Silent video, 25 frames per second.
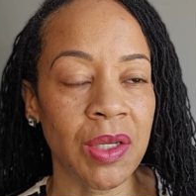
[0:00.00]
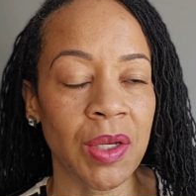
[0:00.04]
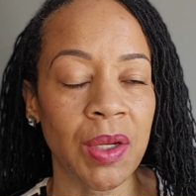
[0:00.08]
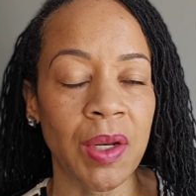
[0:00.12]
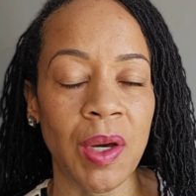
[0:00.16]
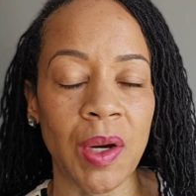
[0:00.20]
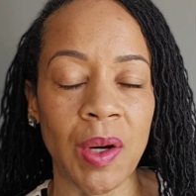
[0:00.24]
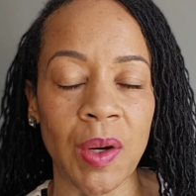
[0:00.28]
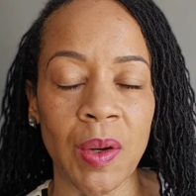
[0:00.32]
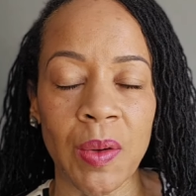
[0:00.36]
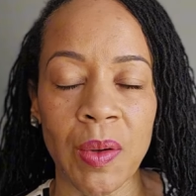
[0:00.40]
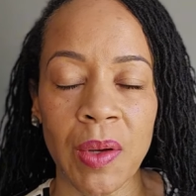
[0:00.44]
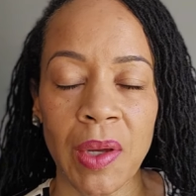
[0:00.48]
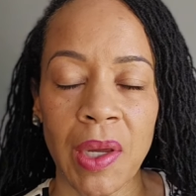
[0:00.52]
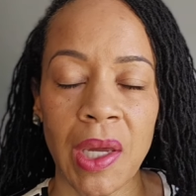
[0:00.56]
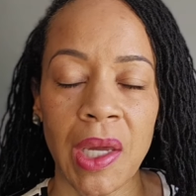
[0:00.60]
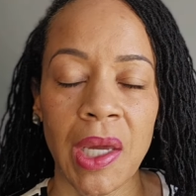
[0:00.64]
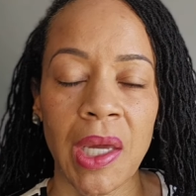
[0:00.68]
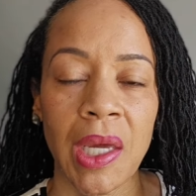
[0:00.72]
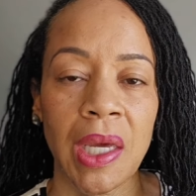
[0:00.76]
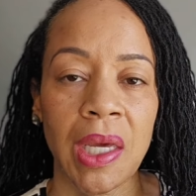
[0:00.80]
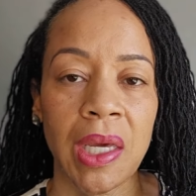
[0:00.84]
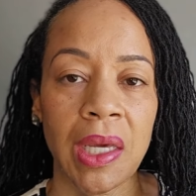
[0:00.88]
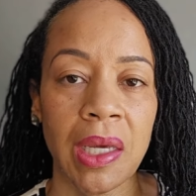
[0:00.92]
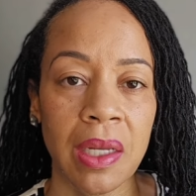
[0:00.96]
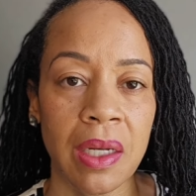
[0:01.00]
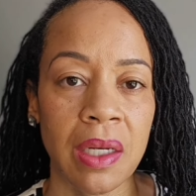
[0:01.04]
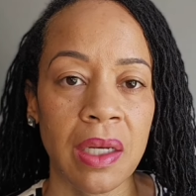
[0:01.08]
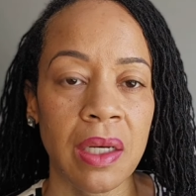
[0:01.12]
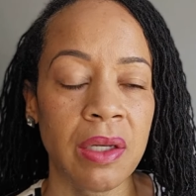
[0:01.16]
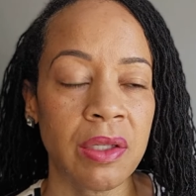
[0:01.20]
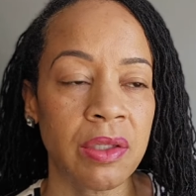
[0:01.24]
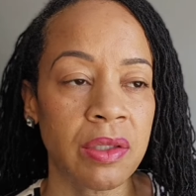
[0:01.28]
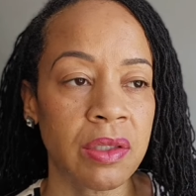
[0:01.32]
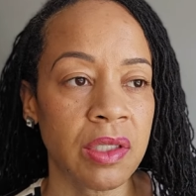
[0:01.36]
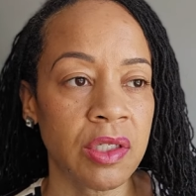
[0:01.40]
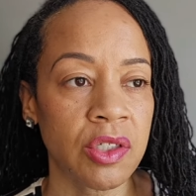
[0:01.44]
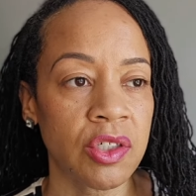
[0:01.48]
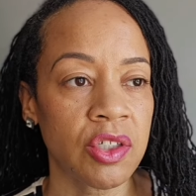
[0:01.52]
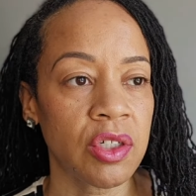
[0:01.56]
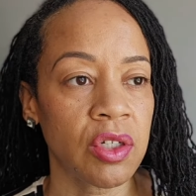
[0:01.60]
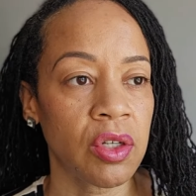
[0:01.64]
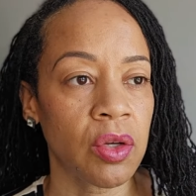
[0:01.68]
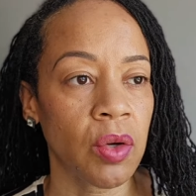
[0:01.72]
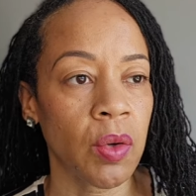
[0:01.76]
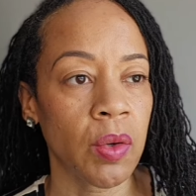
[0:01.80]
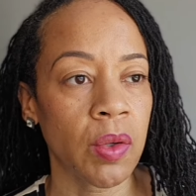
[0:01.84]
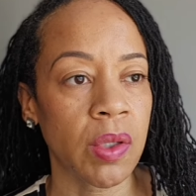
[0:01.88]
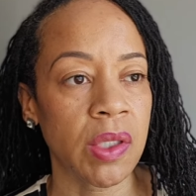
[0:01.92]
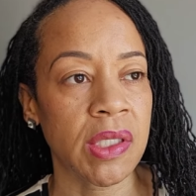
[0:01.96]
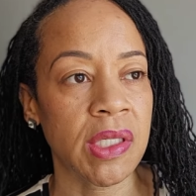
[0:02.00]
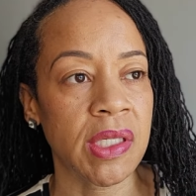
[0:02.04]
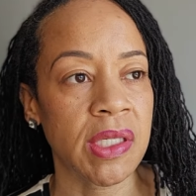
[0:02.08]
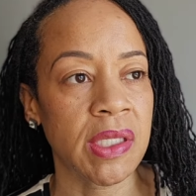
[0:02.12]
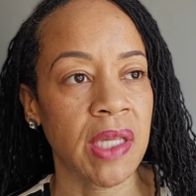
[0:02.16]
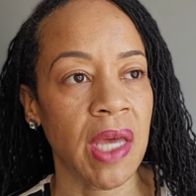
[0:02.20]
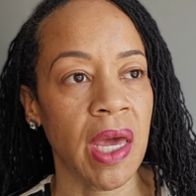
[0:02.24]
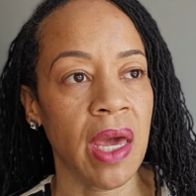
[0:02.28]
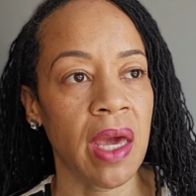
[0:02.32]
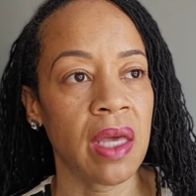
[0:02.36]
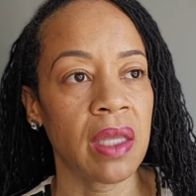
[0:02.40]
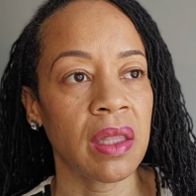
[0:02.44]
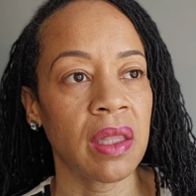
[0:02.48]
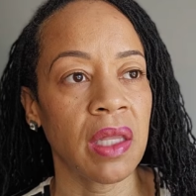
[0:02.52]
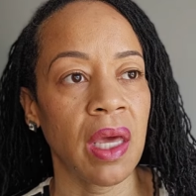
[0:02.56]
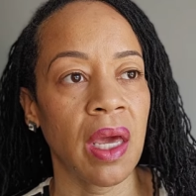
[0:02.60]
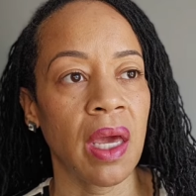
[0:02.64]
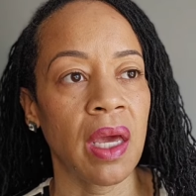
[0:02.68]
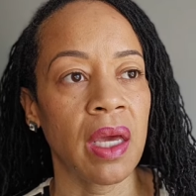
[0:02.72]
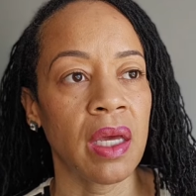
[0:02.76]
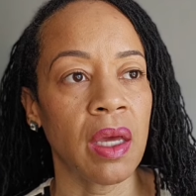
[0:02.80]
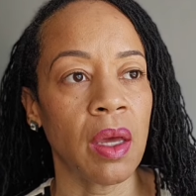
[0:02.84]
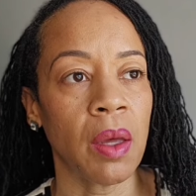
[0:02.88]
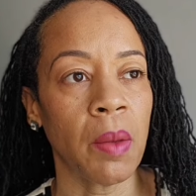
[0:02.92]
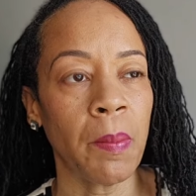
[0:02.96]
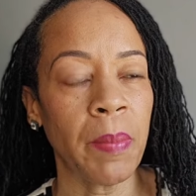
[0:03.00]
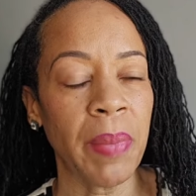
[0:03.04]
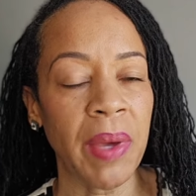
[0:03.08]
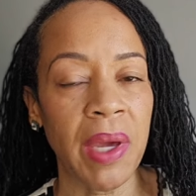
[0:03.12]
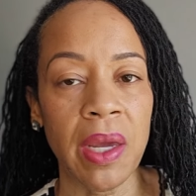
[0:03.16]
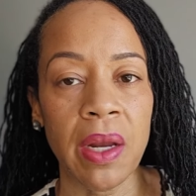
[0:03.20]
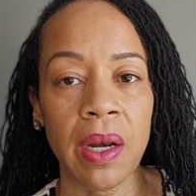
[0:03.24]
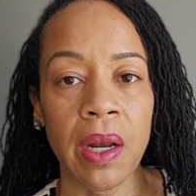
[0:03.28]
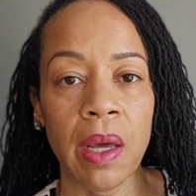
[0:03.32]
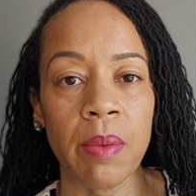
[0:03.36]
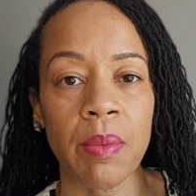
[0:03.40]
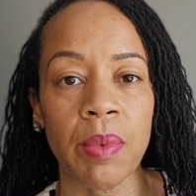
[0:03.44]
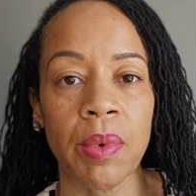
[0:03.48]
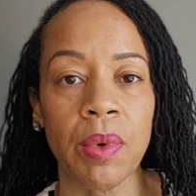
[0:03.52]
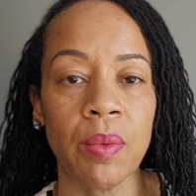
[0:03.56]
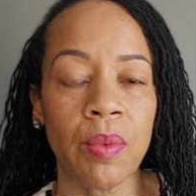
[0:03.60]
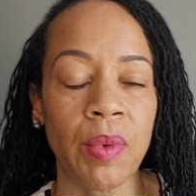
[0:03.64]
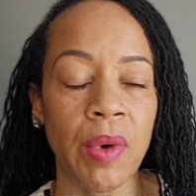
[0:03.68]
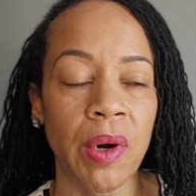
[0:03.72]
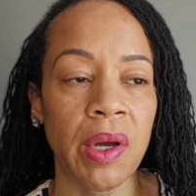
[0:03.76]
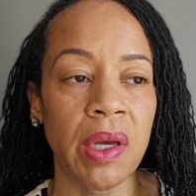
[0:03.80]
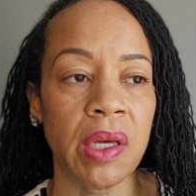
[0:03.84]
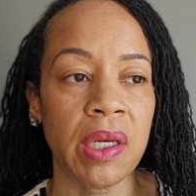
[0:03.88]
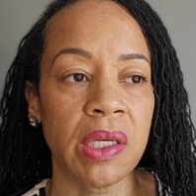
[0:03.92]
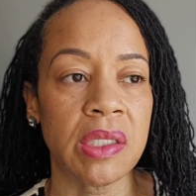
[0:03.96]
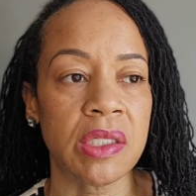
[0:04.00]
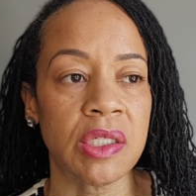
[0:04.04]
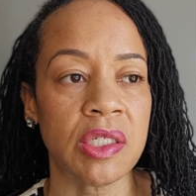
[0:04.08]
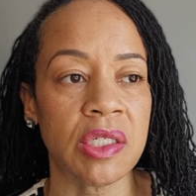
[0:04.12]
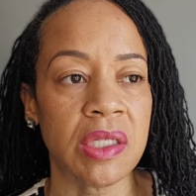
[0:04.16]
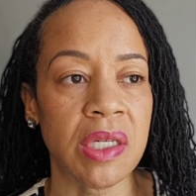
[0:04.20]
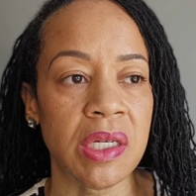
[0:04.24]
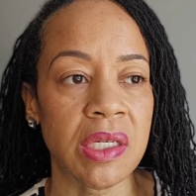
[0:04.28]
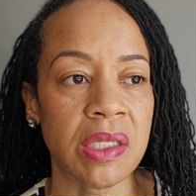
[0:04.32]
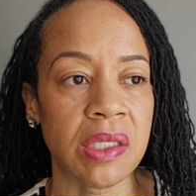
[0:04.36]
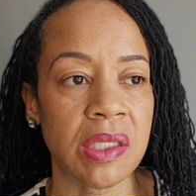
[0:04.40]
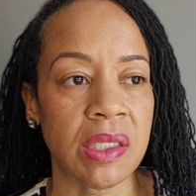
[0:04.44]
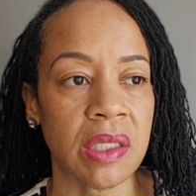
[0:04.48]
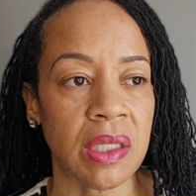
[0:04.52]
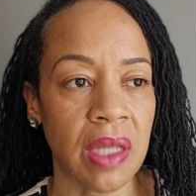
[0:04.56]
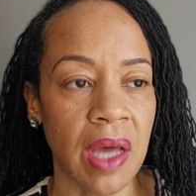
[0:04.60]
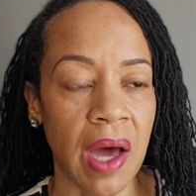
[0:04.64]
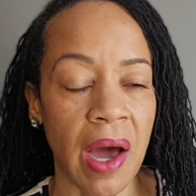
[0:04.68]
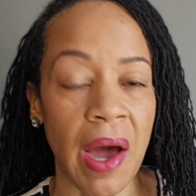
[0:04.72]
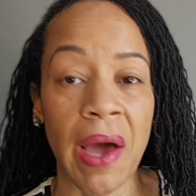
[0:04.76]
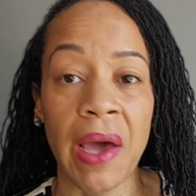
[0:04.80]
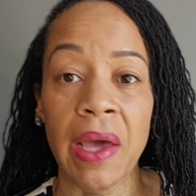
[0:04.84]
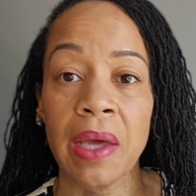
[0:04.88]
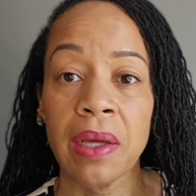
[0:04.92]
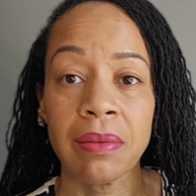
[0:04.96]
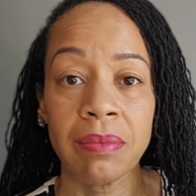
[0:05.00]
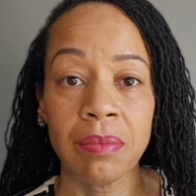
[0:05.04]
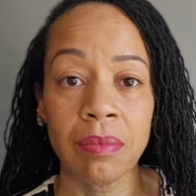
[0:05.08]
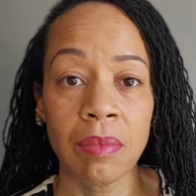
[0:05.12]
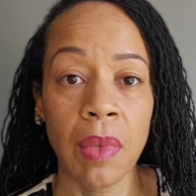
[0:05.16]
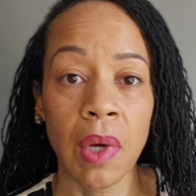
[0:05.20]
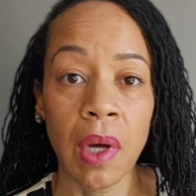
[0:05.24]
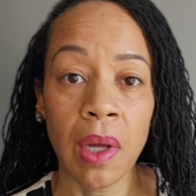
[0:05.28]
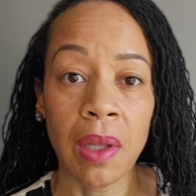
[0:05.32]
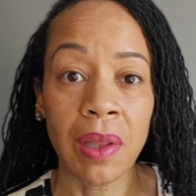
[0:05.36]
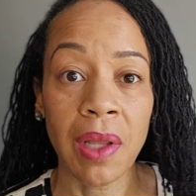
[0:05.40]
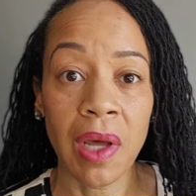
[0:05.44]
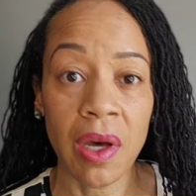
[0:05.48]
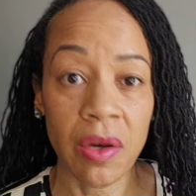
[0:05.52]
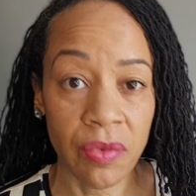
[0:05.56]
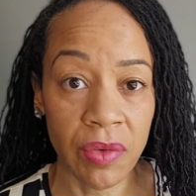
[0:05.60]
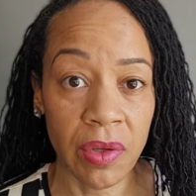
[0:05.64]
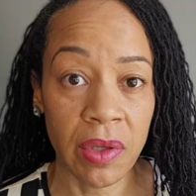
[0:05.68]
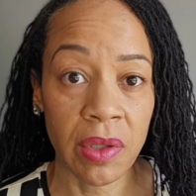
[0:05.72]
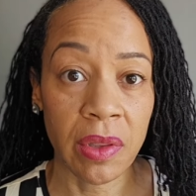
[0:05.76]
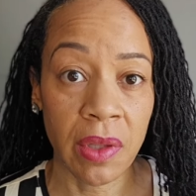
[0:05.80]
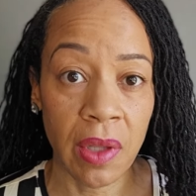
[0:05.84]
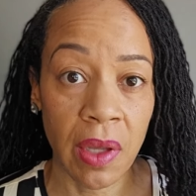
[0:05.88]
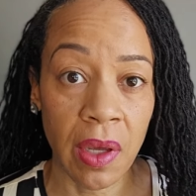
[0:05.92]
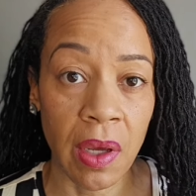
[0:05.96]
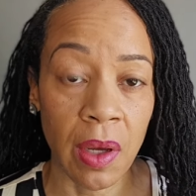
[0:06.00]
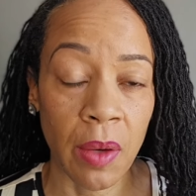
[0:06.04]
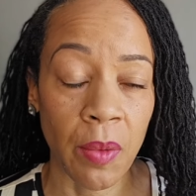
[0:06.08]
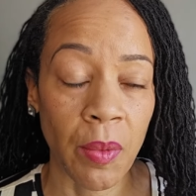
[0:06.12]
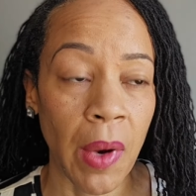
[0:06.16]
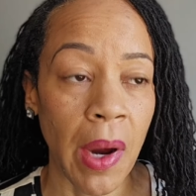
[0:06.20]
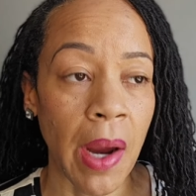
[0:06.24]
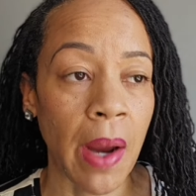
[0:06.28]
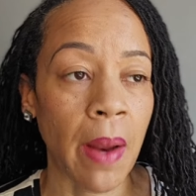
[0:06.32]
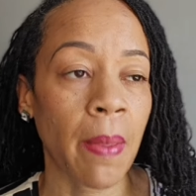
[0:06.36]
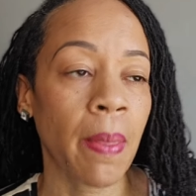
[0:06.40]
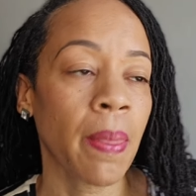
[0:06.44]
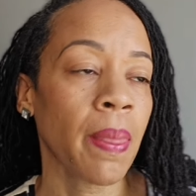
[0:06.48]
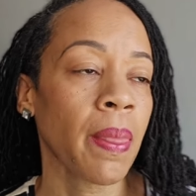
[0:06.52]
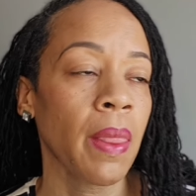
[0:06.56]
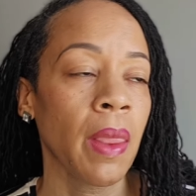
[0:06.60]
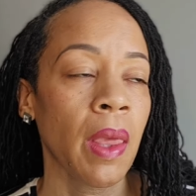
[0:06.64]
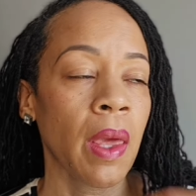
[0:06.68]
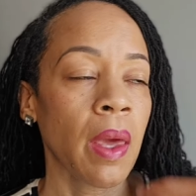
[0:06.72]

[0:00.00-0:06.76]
in a condition or a state that being able to work is just not a loving thing, right?